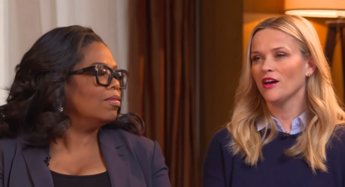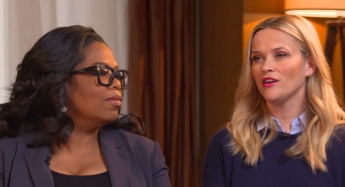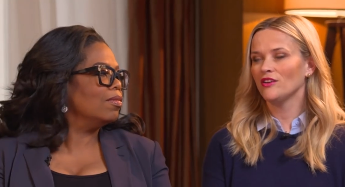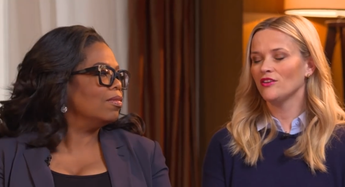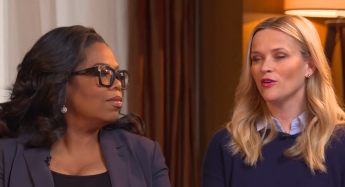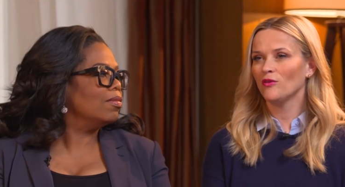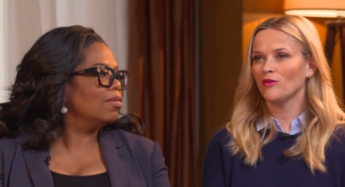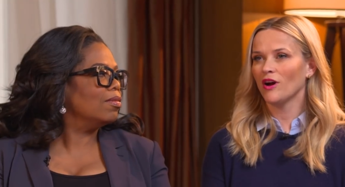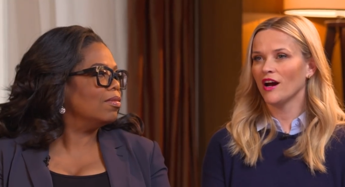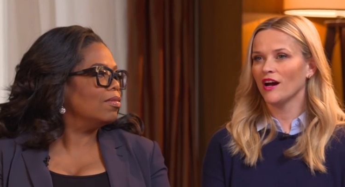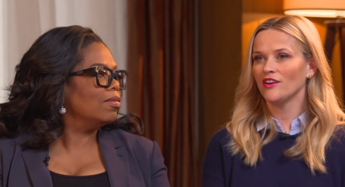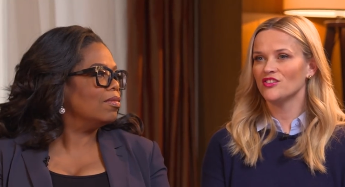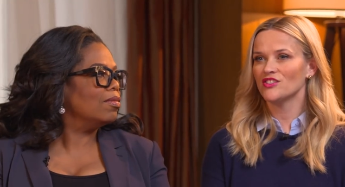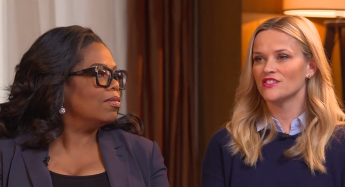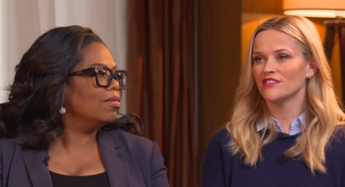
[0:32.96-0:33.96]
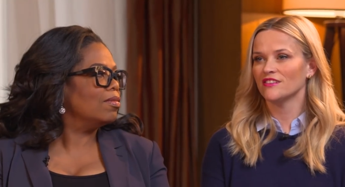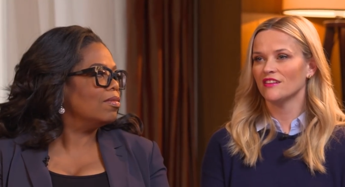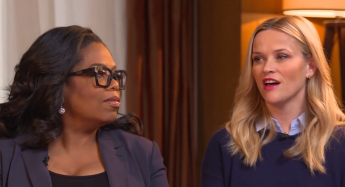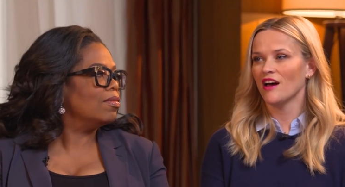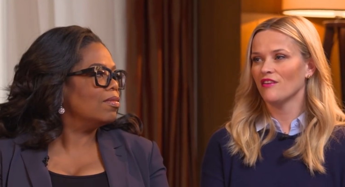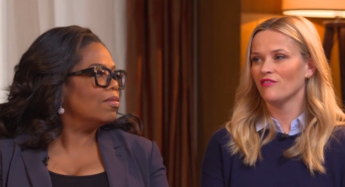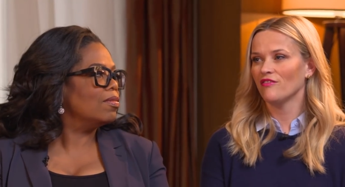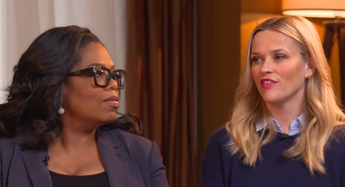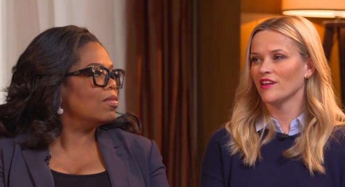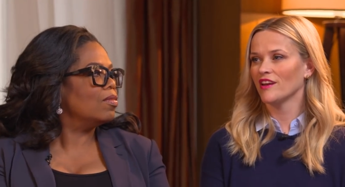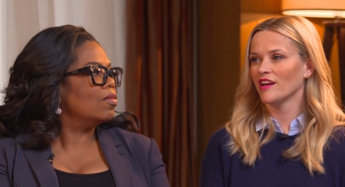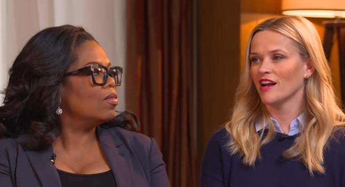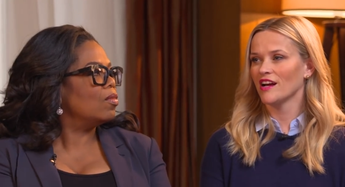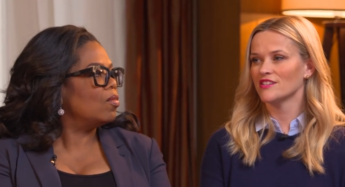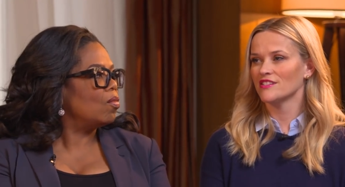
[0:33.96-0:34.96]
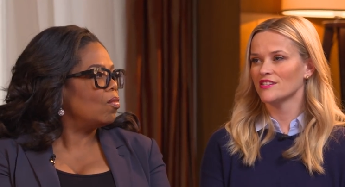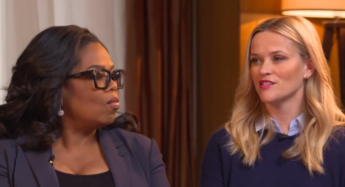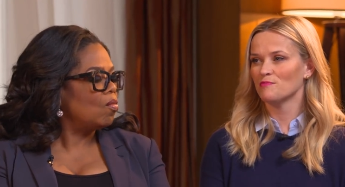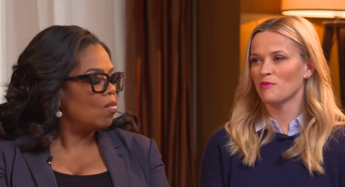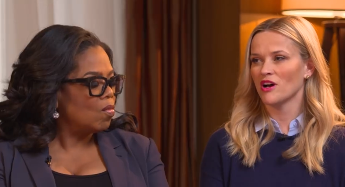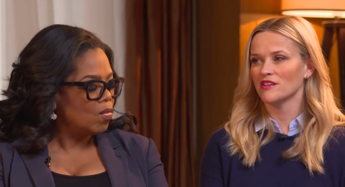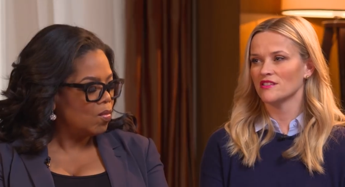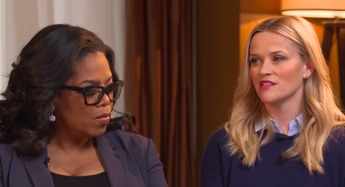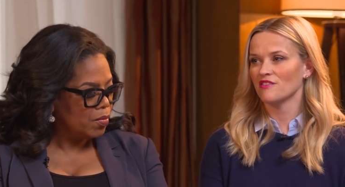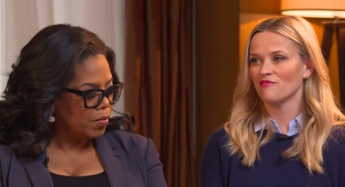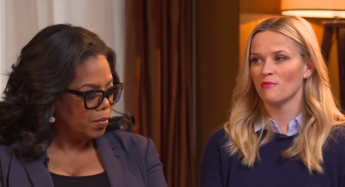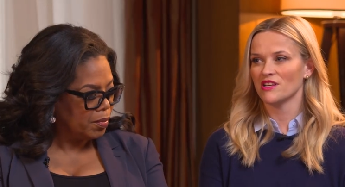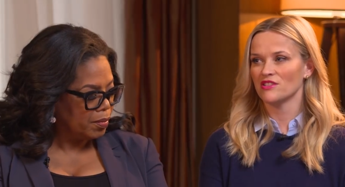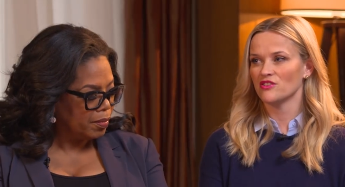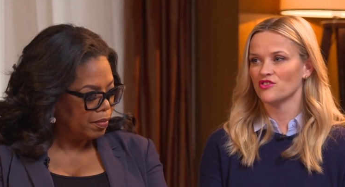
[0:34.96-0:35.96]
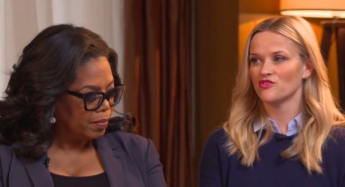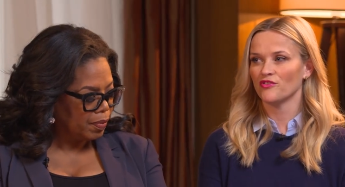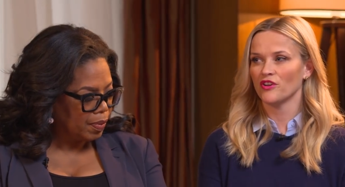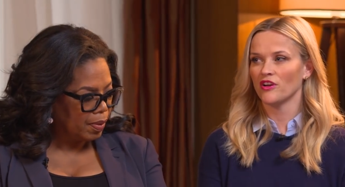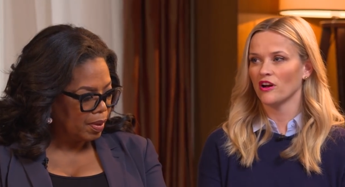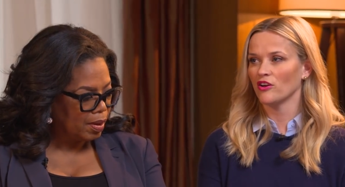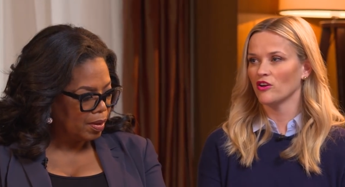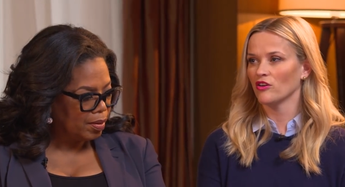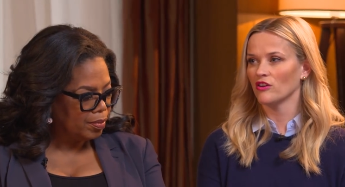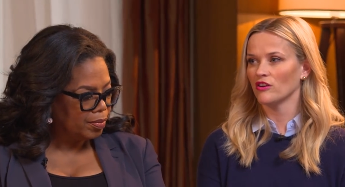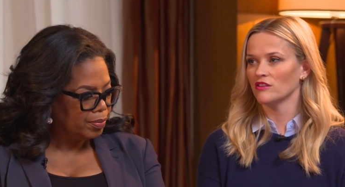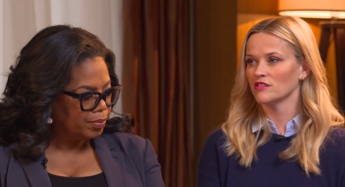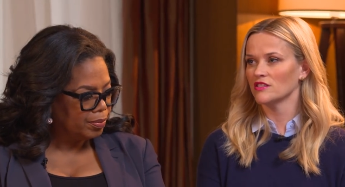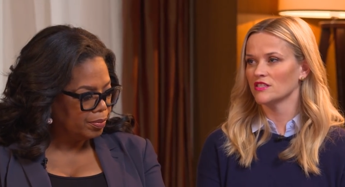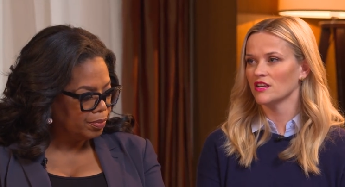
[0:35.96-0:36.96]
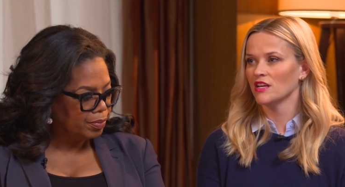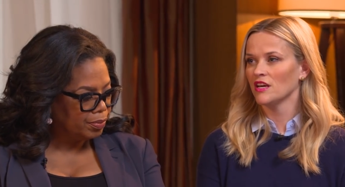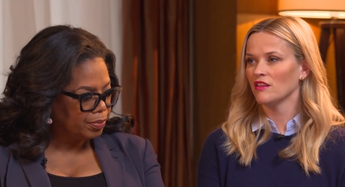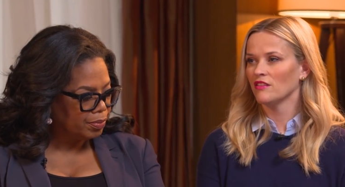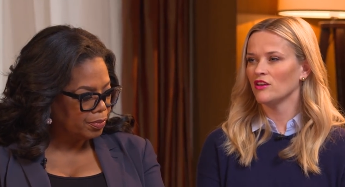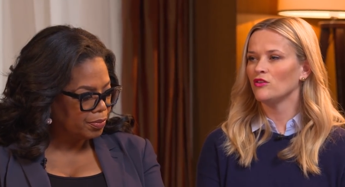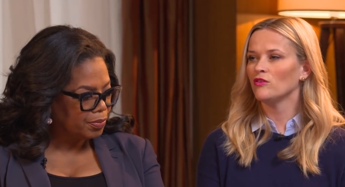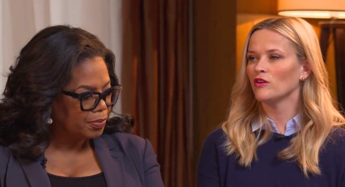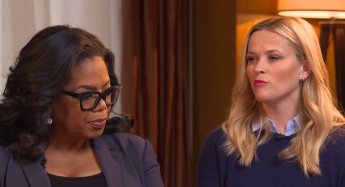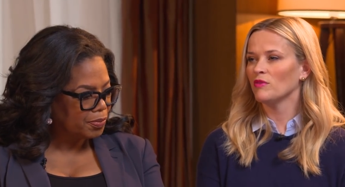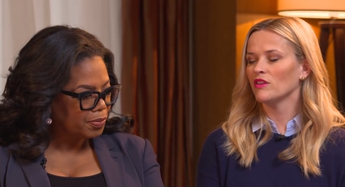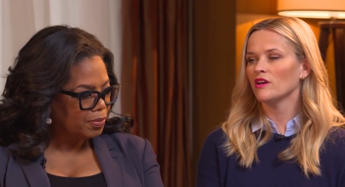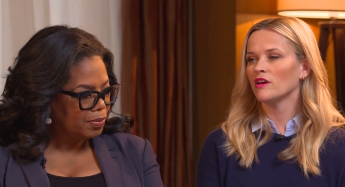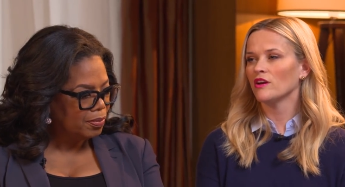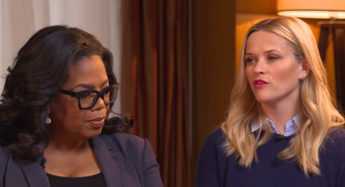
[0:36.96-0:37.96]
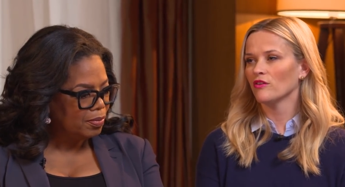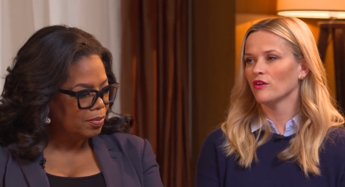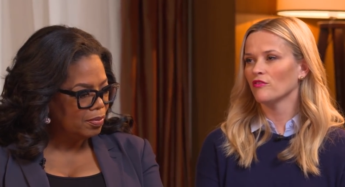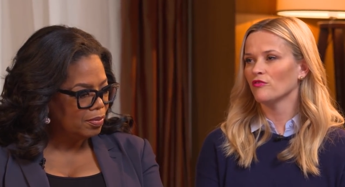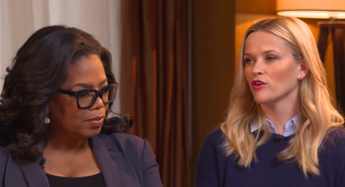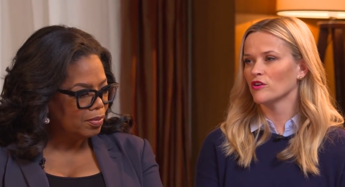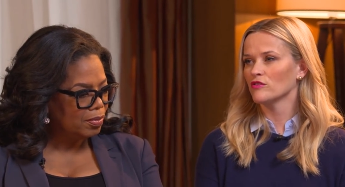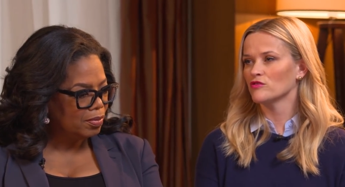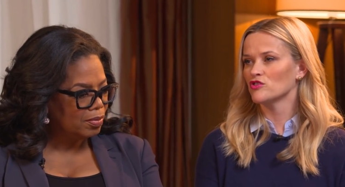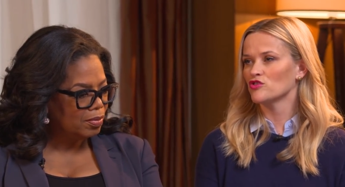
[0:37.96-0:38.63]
Speaker 1: I, you know, I just love that it has this positive message for young girls that you can be the hero of your own